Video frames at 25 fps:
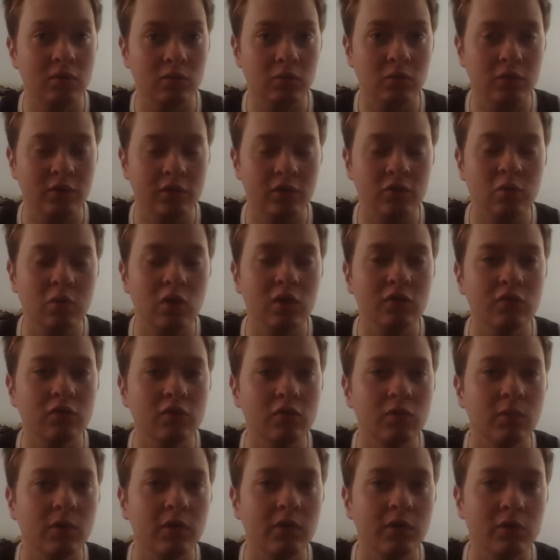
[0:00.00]
you want
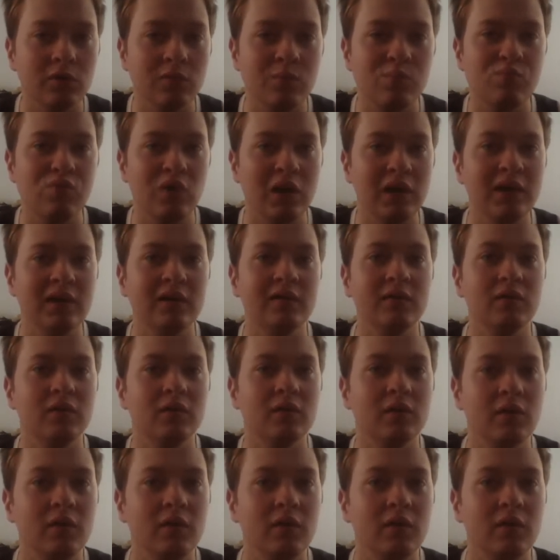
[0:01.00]
someone who's brilliant,